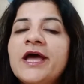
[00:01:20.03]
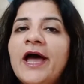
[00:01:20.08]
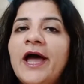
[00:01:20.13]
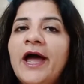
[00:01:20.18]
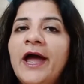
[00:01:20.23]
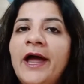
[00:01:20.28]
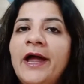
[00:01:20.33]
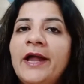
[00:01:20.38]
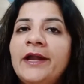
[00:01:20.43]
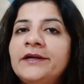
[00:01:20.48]

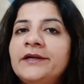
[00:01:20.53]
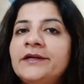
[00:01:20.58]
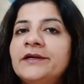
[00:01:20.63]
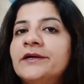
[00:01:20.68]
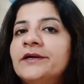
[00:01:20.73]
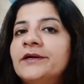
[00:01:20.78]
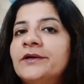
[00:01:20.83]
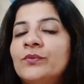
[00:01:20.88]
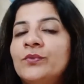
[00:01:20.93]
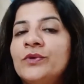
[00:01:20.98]
and
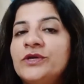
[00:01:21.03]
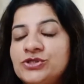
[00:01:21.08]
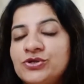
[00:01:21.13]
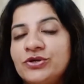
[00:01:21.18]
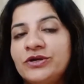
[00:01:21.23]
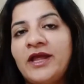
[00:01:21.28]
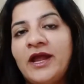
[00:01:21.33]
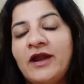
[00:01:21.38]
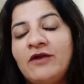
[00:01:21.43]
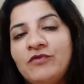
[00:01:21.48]
we should
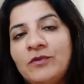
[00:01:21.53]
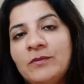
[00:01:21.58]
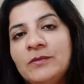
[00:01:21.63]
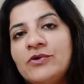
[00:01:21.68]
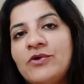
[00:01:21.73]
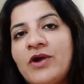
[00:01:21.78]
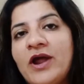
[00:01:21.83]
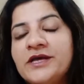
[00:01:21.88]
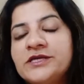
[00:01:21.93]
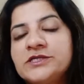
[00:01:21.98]
get
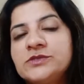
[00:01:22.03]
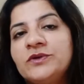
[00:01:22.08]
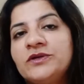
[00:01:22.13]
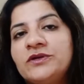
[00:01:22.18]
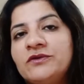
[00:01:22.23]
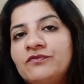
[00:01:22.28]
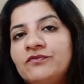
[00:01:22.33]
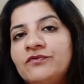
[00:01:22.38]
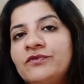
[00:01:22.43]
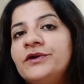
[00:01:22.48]
familiarized with
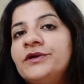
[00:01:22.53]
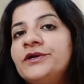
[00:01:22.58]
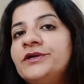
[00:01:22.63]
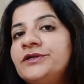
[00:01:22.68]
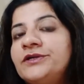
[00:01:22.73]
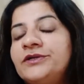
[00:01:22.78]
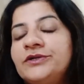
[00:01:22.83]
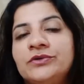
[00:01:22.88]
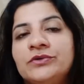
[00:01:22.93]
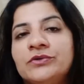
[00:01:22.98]
different
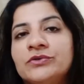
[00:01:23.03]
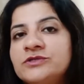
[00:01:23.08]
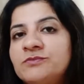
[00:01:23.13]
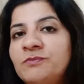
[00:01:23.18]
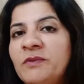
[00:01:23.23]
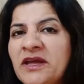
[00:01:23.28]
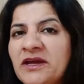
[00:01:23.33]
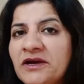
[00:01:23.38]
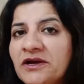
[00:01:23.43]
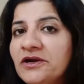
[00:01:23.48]

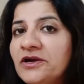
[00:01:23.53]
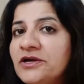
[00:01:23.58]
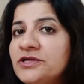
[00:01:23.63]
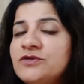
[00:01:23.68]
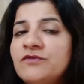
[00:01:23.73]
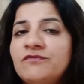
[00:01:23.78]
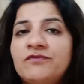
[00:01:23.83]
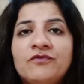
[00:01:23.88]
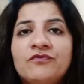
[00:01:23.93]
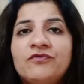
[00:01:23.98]
speakers
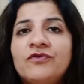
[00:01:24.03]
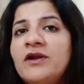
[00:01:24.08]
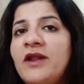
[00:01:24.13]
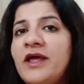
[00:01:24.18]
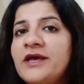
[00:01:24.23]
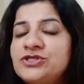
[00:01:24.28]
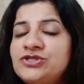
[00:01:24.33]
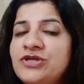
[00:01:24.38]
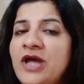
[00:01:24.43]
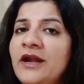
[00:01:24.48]
of different
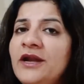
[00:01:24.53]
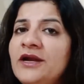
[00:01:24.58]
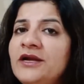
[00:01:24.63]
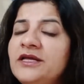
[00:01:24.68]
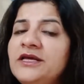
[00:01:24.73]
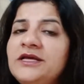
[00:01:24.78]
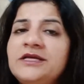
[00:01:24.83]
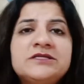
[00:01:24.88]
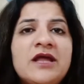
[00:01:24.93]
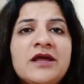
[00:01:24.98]

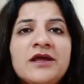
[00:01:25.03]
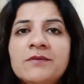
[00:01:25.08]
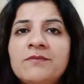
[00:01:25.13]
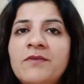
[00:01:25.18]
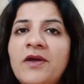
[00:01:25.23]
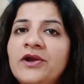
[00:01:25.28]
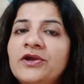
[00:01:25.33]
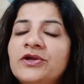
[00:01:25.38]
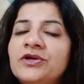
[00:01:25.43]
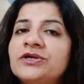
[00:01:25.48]
nationalities, like
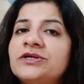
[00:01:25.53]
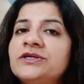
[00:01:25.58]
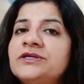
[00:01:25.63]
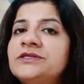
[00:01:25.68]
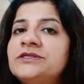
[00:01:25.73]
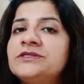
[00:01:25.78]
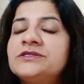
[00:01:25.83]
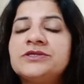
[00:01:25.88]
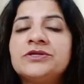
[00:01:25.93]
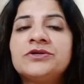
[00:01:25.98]

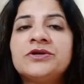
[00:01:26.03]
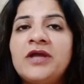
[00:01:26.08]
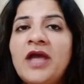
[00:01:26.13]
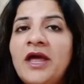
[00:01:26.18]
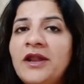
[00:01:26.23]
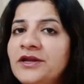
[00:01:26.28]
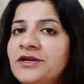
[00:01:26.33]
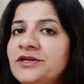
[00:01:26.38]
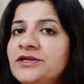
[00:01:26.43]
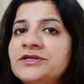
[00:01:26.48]
Americans,
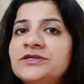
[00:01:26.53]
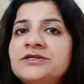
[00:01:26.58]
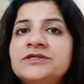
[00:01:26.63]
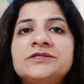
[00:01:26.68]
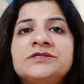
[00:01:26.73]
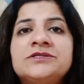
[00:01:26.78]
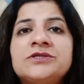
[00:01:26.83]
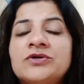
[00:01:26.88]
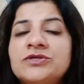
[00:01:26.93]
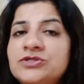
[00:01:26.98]

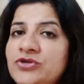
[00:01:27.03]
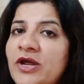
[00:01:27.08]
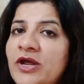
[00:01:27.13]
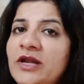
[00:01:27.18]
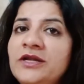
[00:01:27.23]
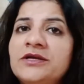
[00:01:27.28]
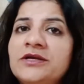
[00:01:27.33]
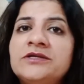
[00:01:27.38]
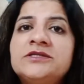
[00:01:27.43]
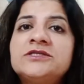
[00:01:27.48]
Canadians,
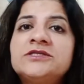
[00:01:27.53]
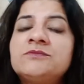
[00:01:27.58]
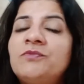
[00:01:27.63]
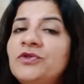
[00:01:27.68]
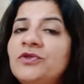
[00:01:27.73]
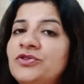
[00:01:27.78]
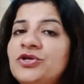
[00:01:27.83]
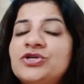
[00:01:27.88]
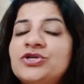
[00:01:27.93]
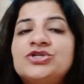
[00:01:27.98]
Australians,
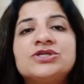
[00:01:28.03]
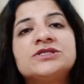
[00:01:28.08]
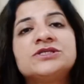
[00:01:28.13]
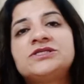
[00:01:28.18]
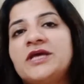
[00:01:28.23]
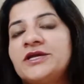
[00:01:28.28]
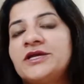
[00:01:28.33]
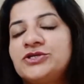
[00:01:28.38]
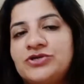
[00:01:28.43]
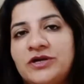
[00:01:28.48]
British,
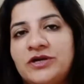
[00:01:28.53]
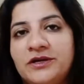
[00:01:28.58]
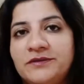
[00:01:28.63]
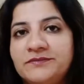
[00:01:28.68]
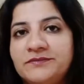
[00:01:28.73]
etc.